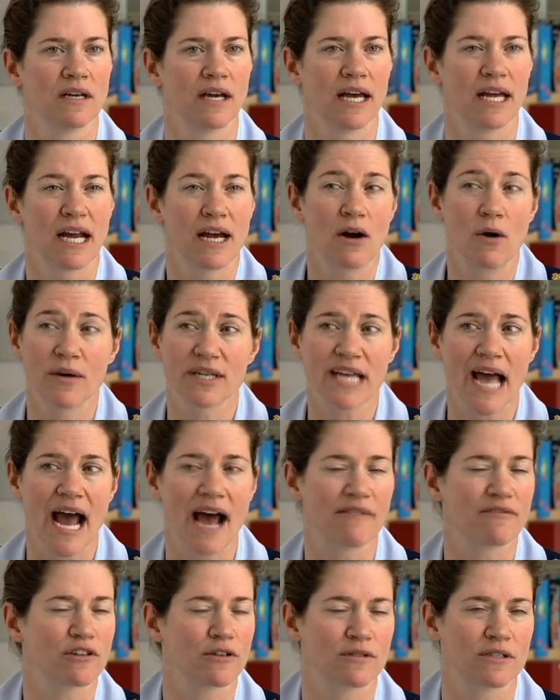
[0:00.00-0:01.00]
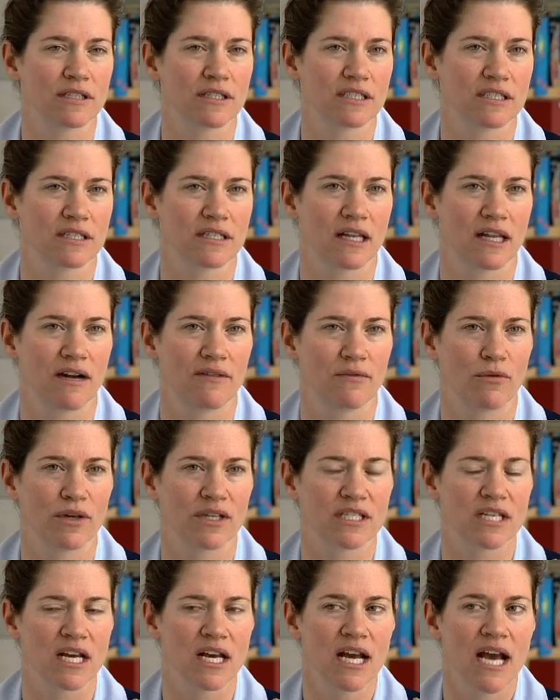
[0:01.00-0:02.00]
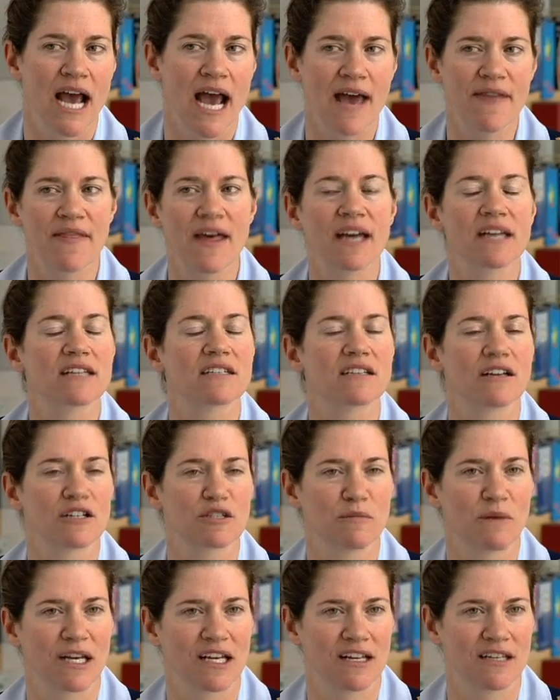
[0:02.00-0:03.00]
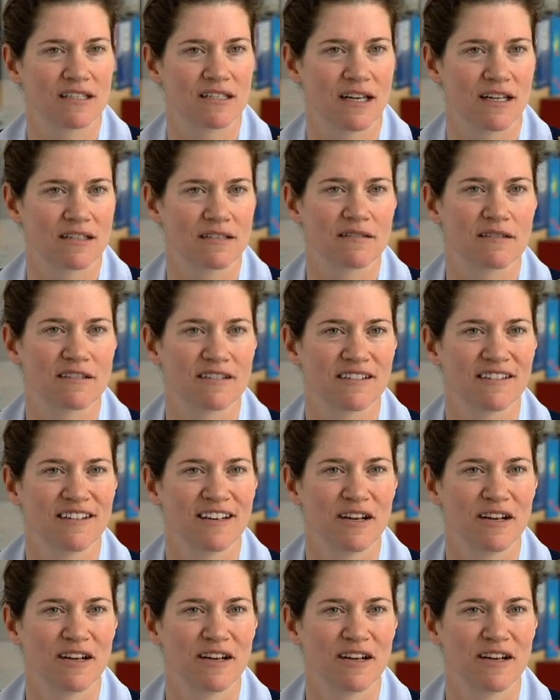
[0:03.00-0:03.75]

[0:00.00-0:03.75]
And I always have known to listen to that voice. And then it starts making sense.